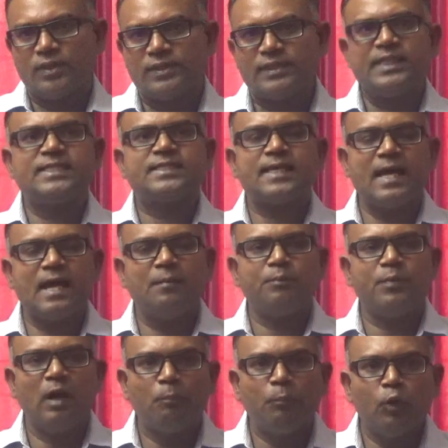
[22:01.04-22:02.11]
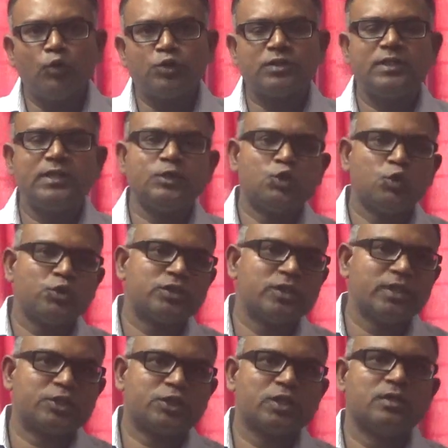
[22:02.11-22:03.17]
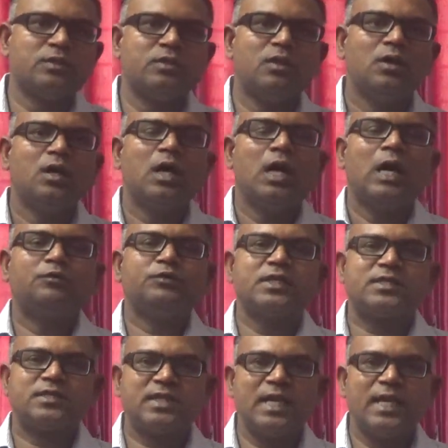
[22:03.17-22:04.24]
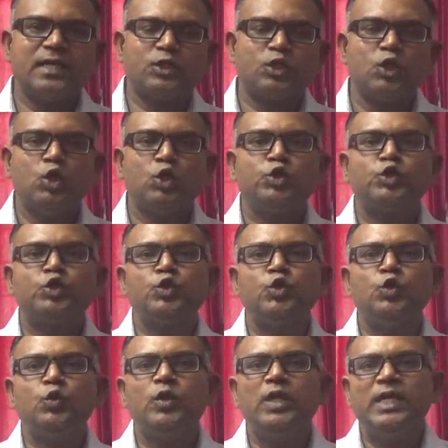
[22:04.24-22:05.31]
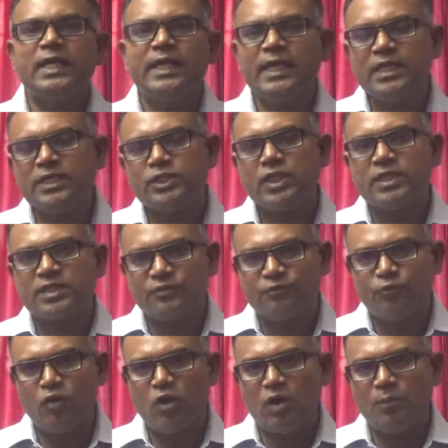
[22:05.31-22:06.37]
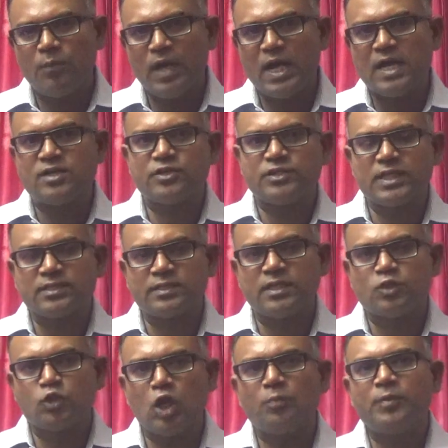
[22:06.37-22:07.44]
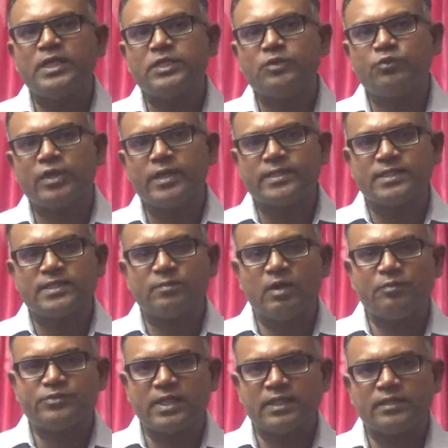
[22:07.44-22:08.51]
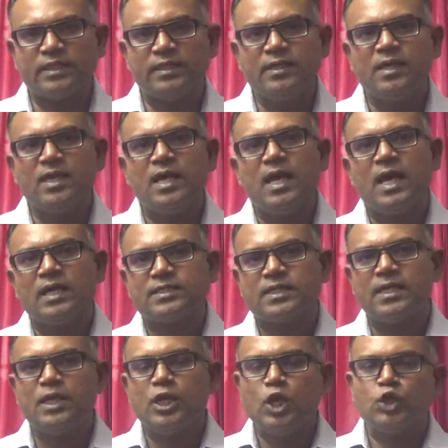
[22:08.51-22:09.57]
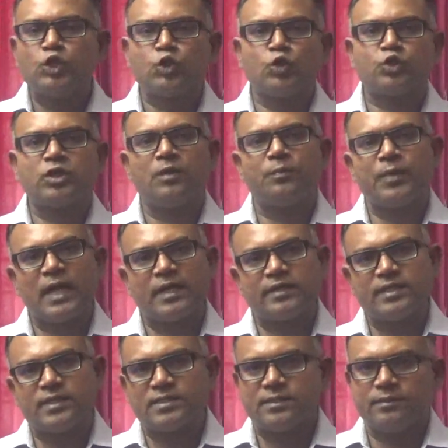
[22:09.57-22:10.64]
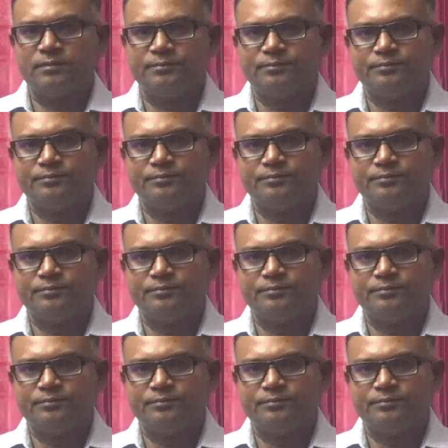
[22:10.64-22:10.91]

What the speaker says: This camp opposed the jurisdiction of the state to initiate reform and rejected normative criticism of sati as a social practice.